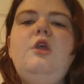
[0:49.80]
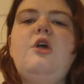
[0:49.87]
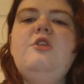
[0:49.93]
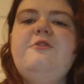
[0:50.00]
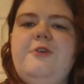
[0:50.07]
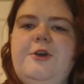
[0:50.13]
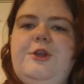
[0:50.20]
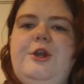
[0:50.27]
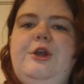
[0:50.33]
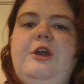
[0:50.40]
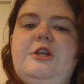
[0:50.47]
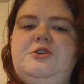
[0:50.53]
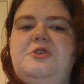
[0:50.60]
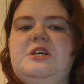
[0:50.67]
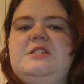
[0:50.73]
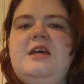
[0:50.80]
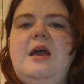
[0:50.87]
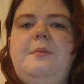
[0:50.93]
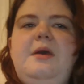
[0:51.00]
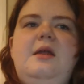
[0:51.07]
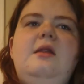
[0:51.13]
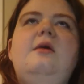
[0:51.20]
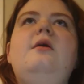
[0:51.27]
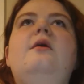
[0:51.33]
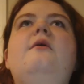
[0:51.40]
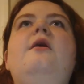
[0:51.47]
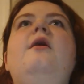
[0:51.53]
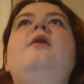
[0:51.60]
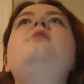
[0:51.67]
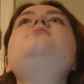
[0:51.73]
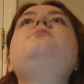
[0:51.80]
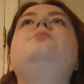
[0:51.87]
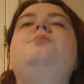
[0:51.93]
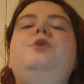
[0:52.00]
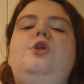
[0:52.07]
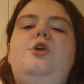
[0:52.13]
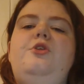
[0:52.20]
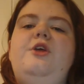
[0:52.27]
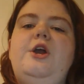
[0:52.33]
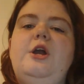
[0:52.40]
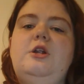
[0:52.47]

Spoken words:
the further you get to the assignment, they're